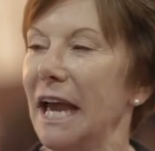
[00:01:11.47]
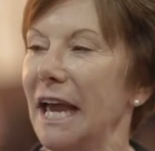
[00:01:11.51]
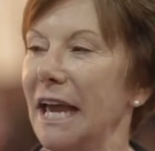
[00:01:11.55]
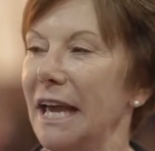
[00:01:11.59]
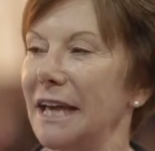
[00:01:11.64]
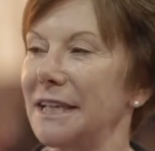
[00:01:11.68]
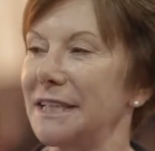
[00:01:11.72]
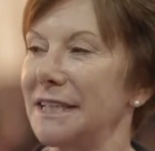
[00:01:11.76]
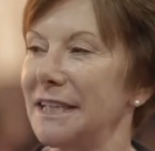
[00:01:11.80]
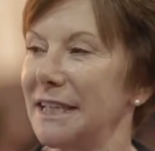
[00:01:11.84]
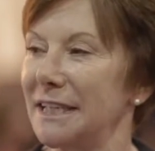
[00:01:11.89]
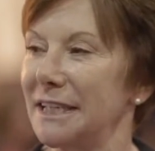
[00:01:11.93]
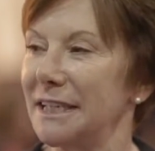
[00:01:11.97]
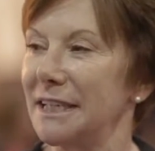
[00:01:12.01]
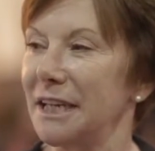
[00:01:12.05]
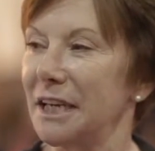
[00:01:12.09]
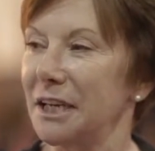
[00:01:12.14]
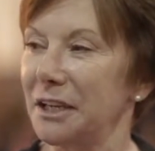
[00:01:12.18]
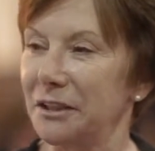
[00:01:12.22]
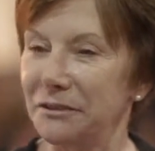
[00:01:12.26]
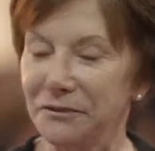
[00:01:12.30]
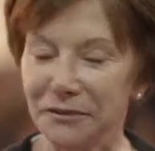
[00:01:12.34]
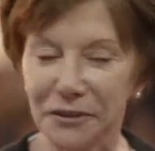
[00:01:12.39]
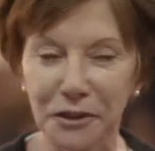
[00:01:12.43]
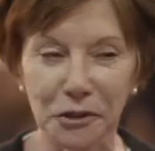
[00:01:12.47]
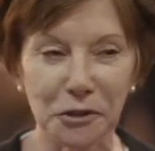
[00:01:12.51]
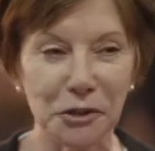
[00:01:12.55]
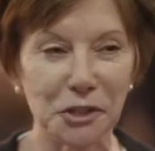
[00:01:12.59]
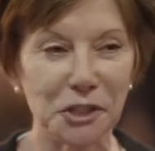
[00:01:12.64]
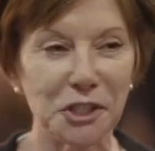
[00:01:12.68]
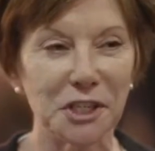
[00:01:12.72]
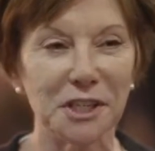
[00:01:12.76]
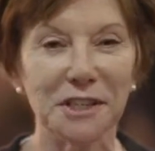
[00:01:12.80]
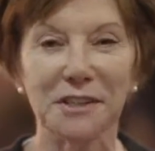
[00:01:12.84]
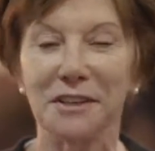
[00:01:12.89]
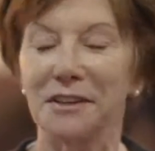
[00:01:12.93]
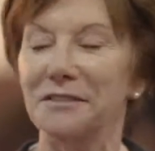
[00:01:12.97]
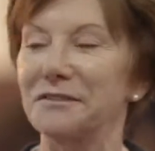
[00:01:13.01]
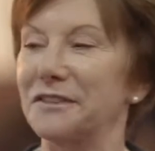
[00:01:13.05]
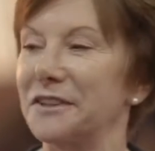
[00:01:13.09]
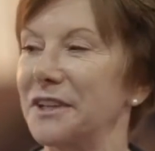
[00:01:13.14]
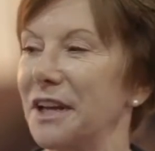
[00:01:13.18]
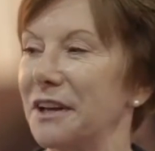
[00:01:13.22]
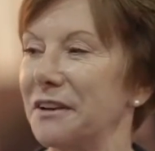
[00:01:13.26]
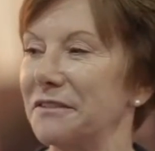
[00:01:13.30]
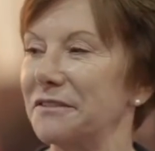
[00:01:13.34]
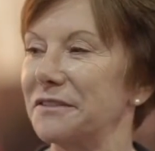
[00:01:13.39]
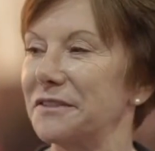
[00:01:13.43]
and needed an infusion of
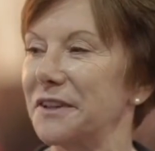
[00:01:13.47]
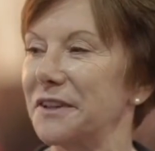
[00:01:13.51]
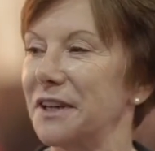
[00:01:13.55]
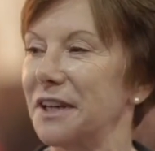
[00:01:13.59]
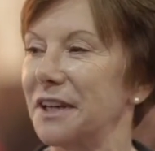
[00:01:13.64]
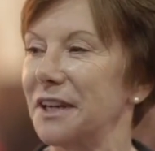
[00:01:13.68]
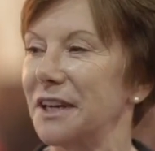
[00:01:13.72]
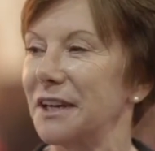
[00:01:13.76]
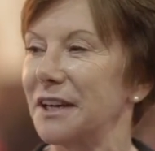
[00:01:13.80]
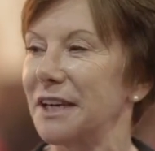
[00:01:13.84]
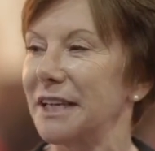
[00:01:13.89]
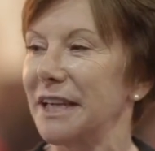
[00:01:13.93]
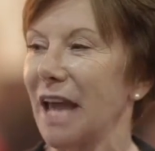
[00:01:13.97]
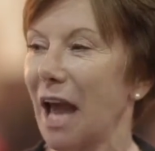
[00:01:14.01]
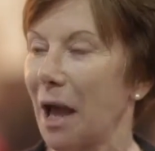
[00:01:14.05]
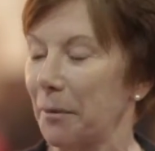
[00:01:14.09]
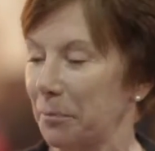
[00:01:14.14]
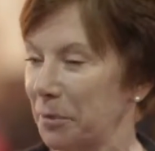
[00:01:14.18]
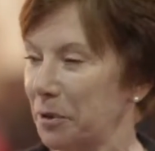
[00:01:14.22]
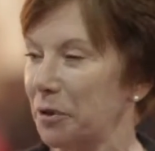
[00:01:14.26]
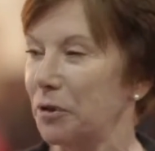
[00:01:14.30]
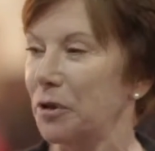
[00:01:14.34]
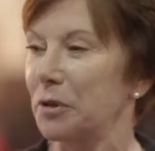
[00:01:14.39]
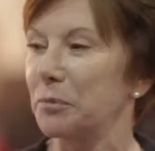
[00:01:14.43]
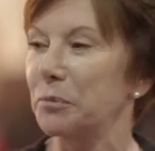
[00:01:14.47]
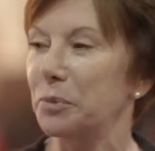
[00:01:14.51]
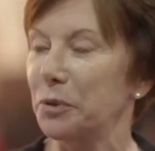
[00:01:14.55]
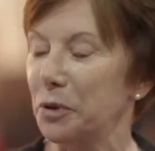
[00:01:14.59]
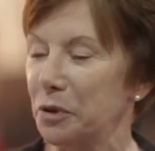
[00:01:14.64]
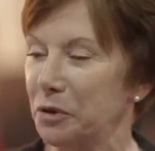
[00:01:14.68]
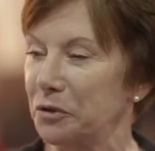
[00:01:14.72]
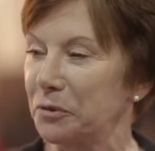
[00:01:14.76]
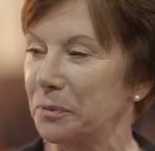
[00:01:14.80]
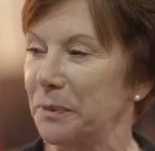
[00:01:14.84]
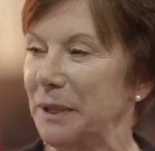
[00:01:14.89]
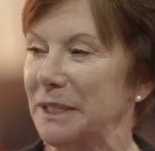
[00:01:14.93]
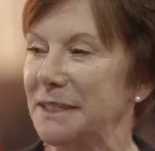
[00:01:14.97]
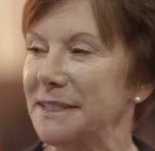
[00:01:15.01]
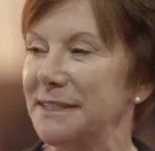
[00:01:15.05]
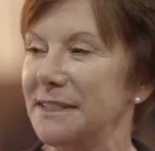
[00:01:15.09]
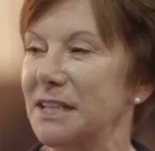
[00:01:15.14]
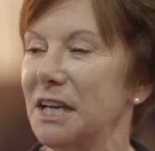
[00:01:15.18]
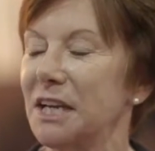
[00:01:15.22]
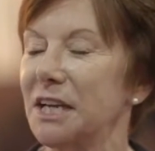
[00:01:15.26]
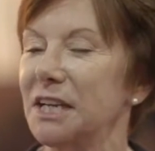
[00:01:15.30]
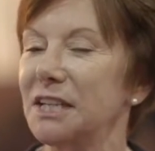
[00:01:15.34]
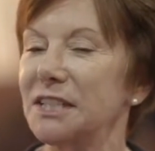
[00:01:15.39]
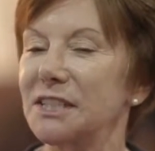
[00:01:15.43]
capital improvements.